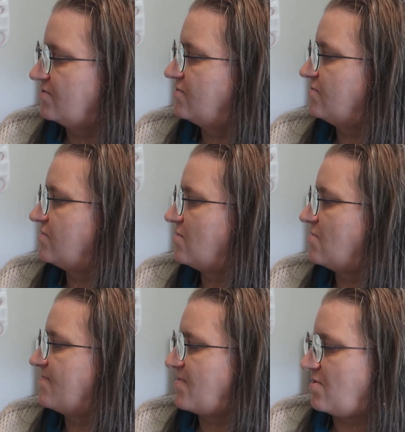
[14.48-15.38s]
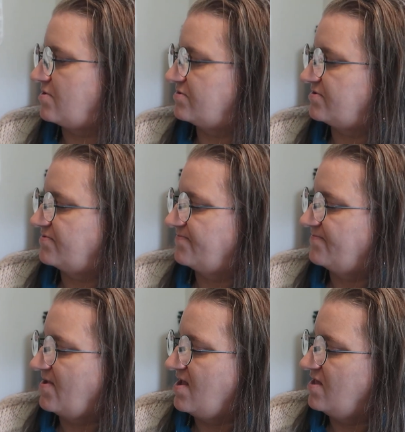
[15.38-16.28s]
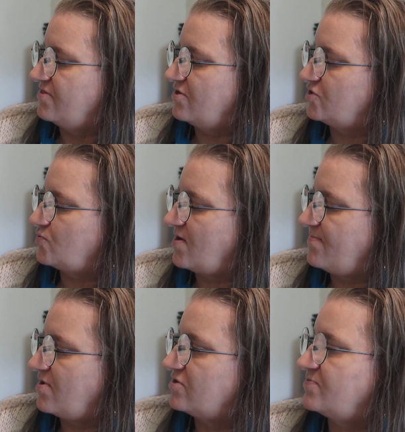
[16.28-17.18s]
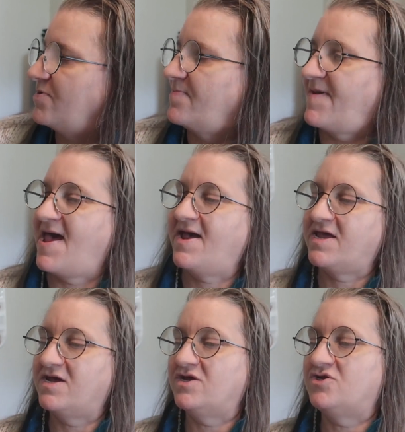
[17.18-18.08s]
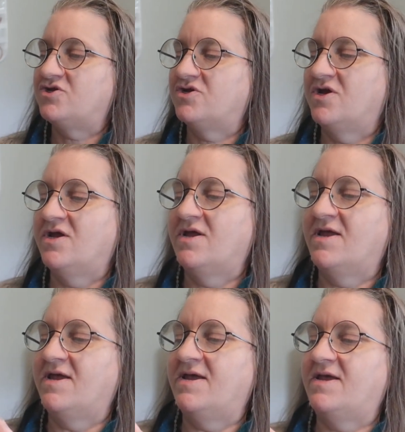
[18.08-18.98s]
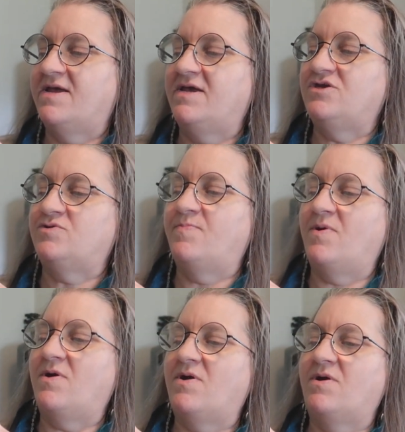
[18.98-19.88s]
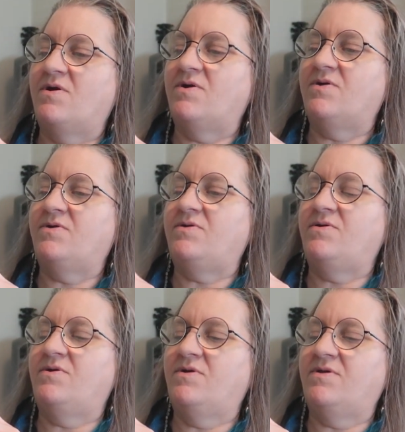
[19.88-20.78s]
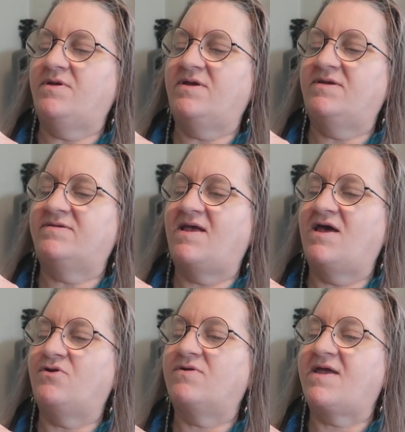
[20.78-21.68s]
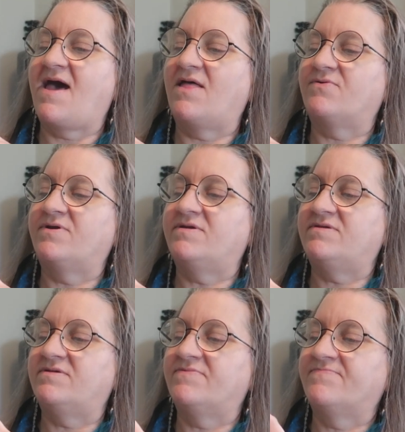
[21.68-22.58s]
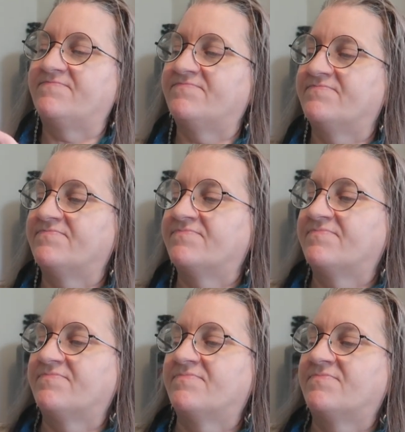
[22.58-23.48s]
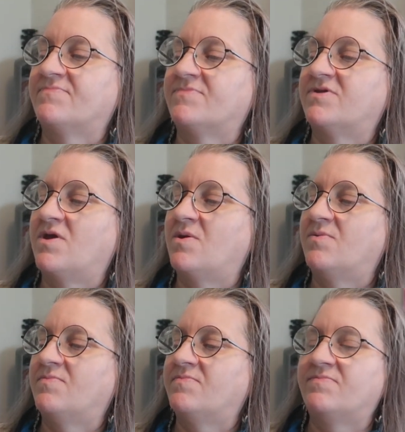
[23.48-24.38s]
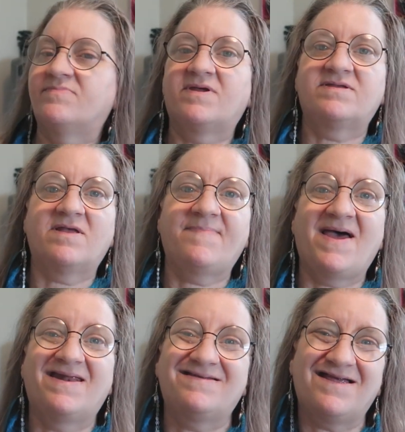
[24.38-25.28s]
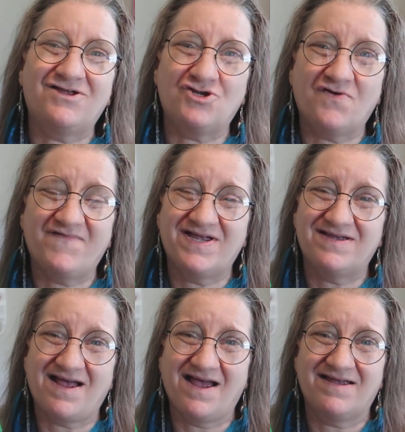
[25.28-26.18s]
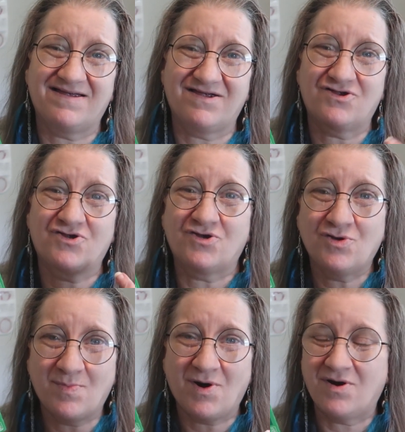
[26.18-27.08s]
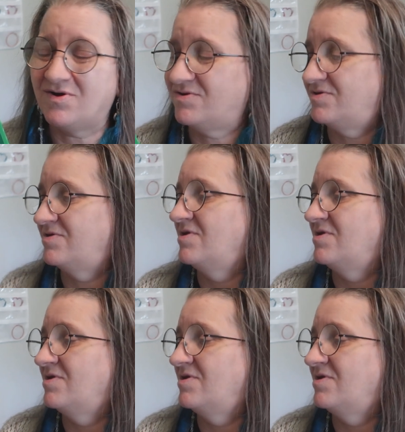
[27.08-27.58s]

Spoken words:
Granola Bars. There are 12 bars per package. Each bar is 100 calories. So that's not bad. It says serving size is 2 bars,